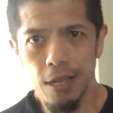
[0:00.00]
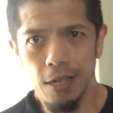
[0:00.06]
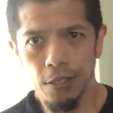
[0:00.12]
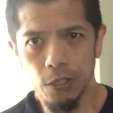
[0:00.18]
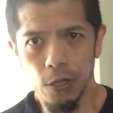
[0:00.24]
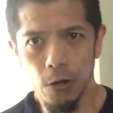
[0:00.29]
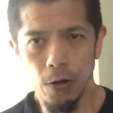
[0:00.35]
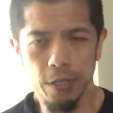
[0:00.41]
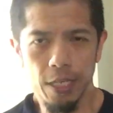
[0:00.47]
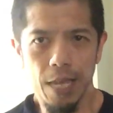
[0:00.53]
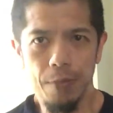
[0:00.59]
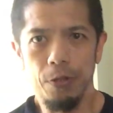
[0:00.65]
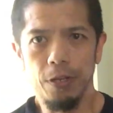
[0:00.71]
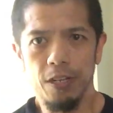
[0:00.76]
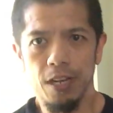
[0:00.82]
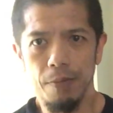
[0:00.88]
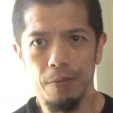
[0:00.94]
So keep
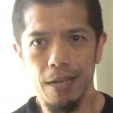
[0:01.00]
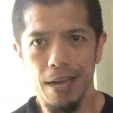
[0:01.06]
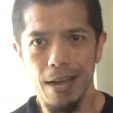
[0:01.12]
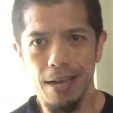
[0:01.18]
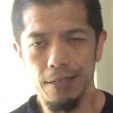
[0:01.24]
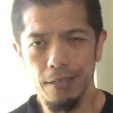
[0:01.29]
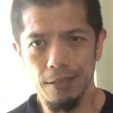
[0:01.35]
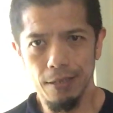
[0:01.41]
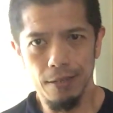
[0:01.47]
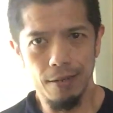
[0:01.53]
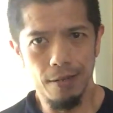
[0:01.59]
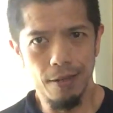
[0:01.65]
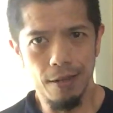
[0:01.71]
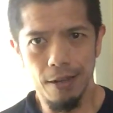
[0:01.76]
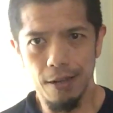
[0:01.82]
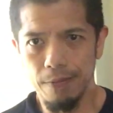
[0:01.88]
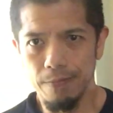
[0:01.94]
looking up, guys, and
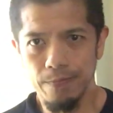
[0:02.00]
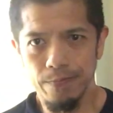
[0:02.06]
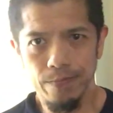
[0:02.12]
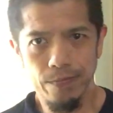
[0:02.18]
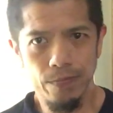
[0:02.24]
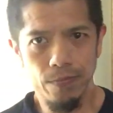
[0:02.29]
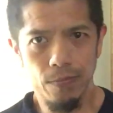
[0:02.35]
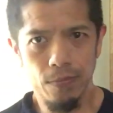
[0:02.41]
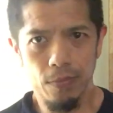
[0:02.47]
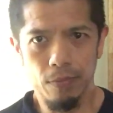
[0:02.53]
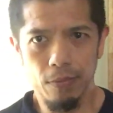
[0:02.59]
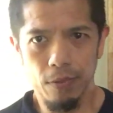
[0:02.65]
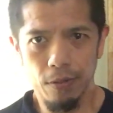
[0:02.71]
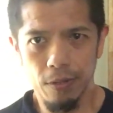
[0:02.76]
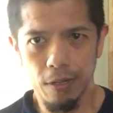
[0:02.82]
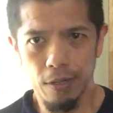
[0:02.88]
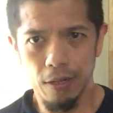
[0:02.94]
um,
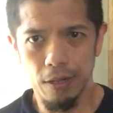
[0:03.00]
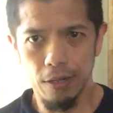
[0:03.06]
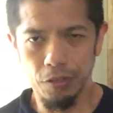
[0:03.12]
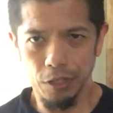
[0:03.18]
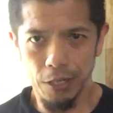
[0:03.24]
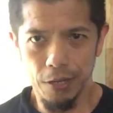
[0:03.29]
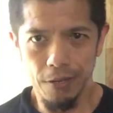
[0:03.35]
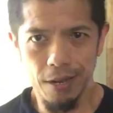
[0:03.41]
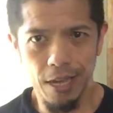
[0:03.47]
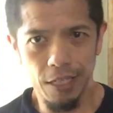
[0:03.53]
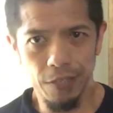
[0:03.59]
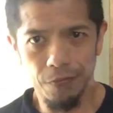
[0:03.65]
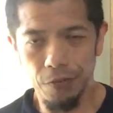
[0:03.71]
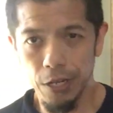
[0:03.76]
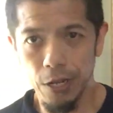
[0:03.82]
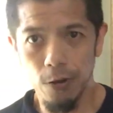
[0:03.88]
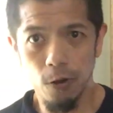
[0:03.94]
I'll see you on the next
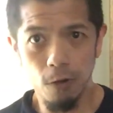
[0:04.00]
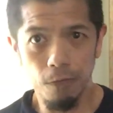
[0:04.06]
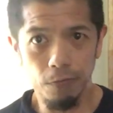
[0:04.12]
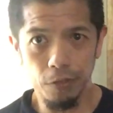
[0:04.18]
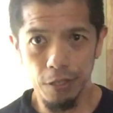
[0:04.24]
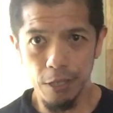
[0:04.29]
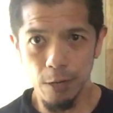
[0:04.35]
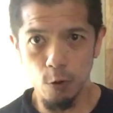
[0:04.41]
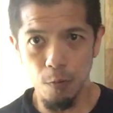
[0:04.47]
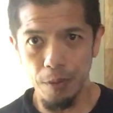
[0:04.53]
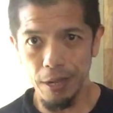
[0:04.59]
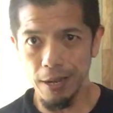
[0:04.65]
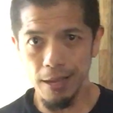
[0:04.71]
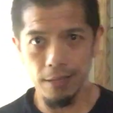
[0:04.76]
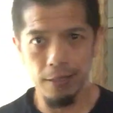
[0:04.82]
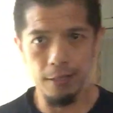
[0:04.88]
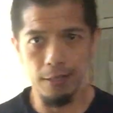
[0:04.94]
video. Hopefully there won't be a
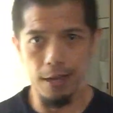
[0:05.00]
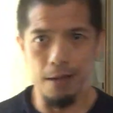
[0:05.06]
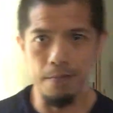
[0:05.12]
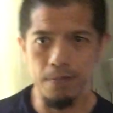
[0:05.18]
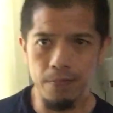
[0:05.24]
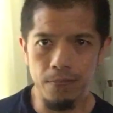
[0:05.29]
next time.